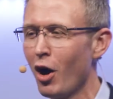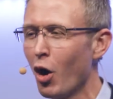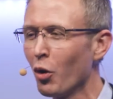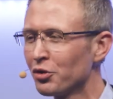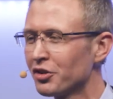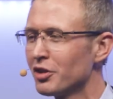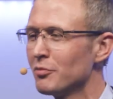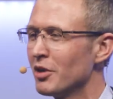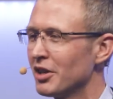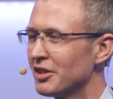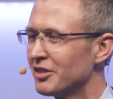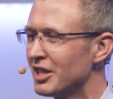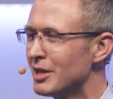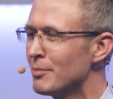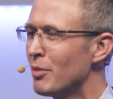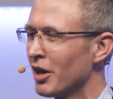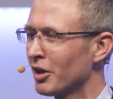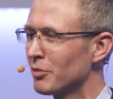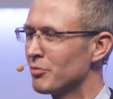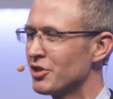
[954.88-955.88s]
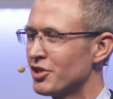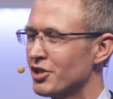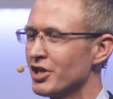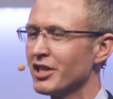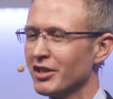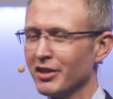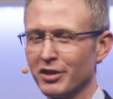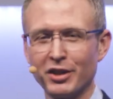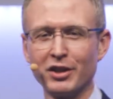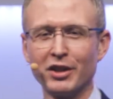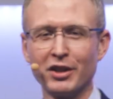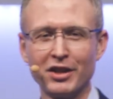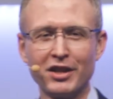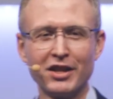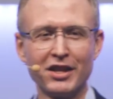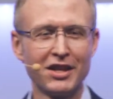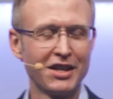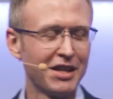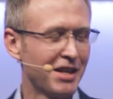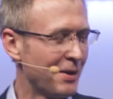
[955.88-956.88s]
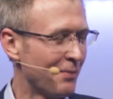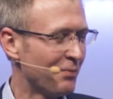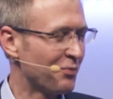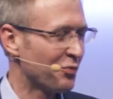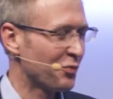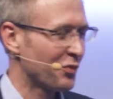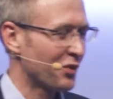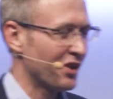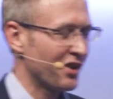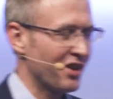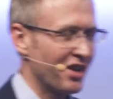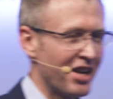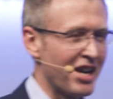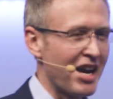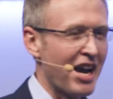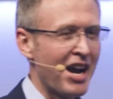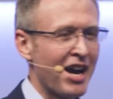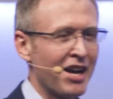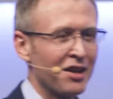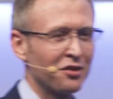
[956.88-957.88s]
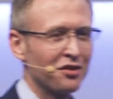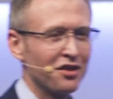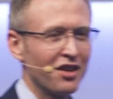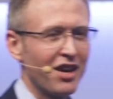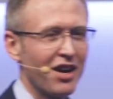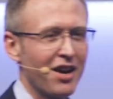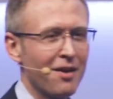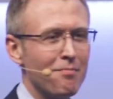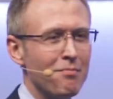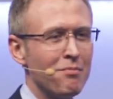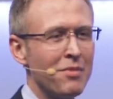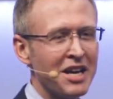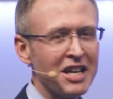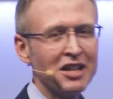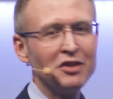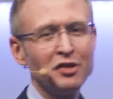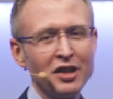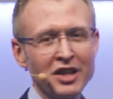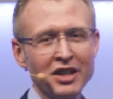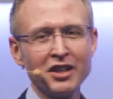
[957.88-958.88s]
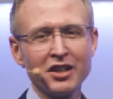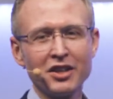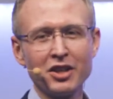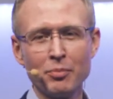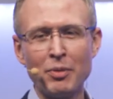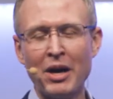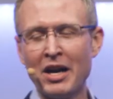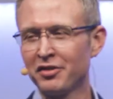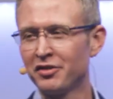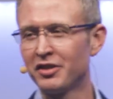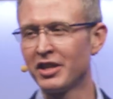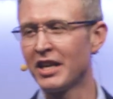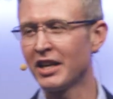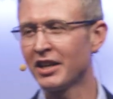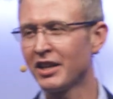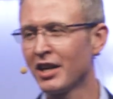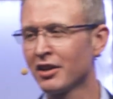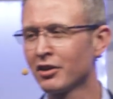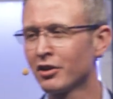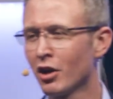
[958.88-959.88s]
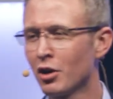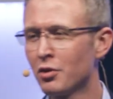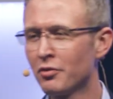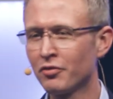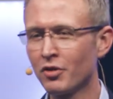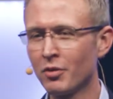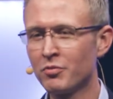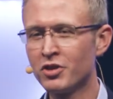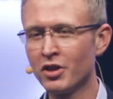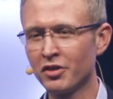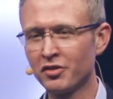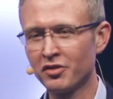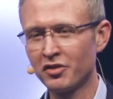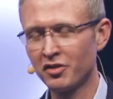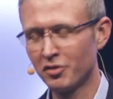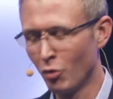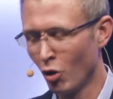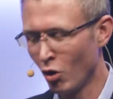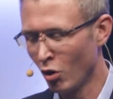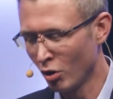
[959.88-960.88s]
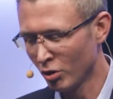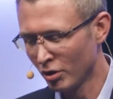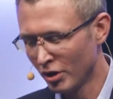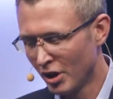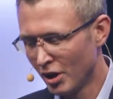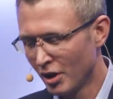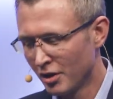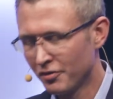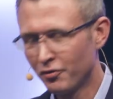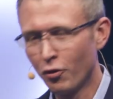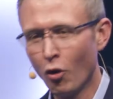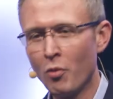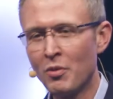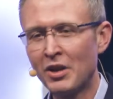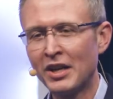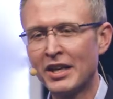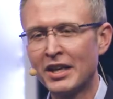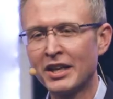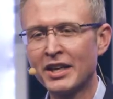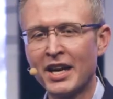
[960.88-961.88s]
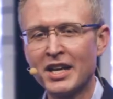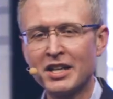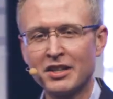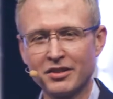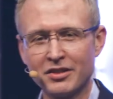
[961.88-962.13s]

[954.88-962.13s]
ultimate debug machine. It has amazing capacity. It can go from just small four million gate